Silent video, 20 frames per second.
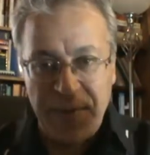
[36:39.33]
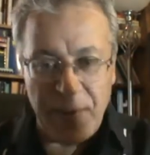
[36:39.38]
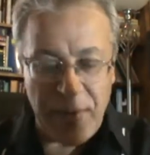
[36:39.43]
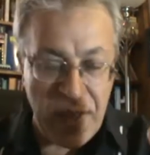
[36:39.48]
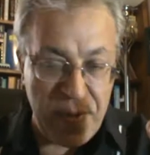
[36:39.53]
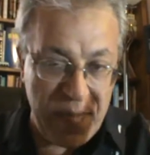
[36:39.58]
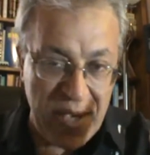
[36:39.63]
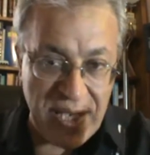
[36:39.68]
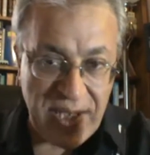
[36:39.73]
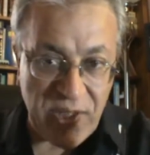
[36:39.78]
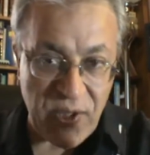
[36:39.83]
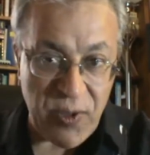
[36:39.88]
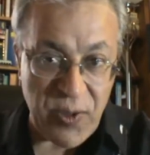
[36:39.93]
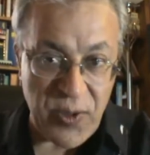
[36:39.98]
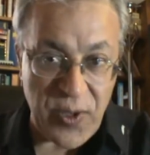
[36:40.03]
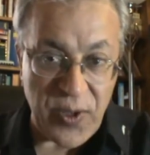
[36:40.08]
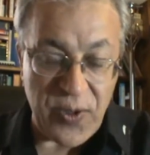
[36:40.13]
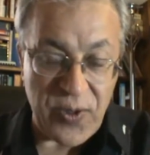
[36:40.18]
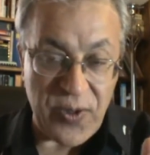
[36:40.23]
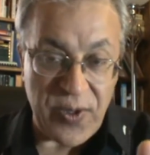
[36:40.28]
way, make it
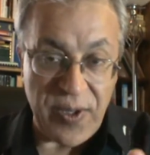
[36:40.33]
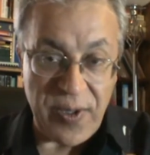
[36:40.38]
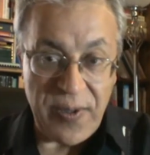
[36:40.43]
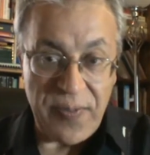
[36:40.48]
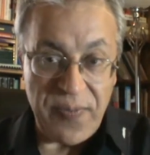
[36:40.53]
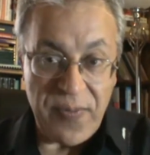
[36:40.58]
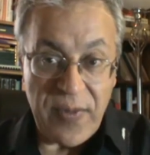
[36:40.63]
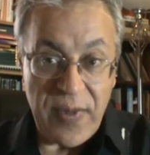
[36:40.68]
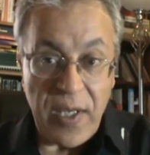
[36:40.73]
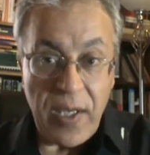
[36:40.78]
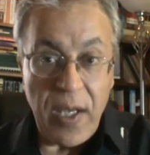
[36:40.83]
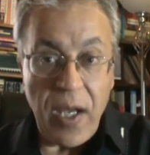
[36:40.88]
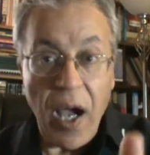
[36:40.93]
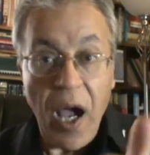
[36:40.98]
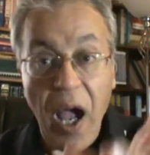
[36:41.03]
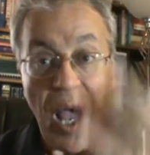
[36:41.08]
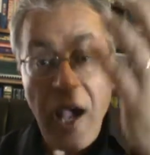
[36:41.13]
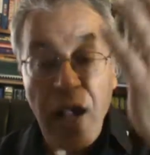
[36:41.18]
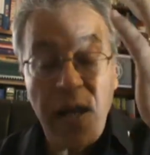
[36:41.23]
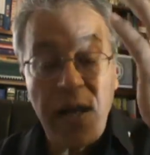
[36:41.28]
neutral.
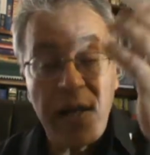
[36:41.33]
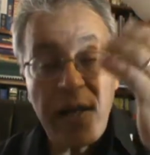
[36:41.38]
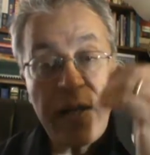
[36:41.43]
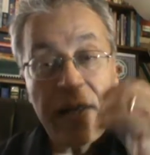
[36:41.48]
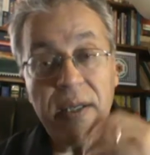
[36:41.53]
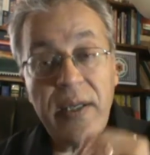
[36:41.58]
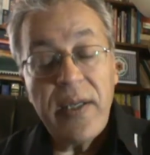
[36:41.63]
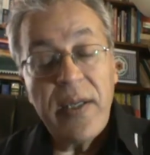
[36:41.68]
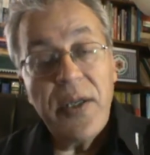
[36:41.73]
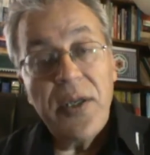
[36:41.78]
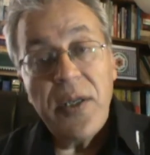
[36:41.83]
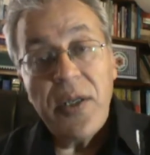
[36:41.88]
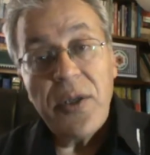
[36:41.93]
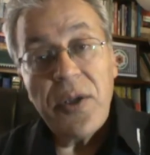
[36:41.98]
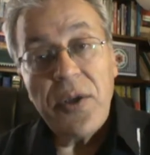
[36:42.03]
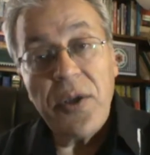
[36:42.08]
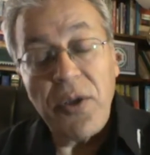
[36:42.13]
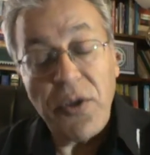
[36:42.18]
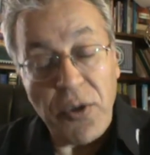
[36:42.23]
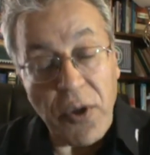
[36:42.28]
Ah,
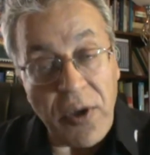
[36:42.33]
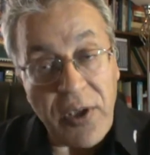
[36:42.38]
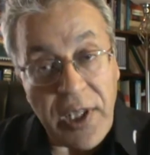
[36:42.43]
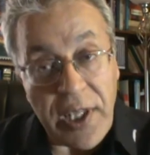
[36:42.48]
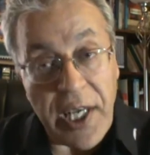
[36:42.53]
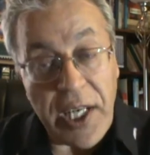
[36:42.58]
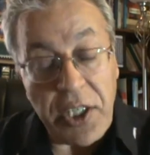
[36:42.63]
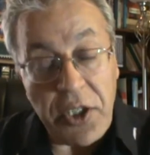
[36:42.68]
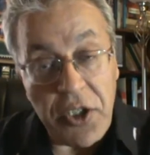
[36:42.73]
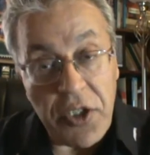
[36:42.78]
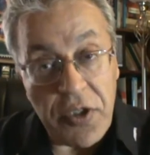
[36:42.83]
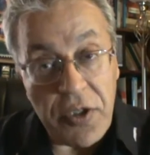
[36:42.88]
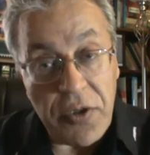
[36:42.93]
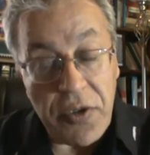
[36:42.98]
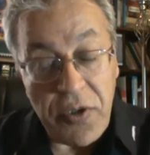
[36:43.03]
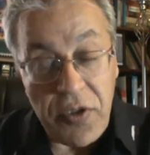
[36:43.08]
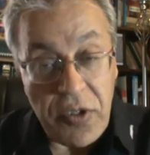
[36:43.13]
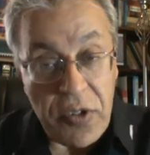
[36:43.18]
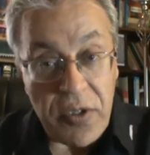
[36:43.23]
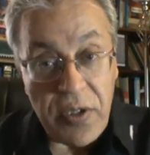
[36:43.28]
you don't like
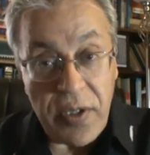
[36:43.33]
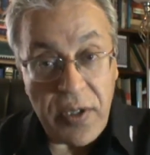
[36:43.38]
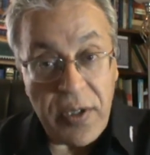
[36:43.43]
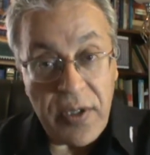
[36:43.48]
Jews.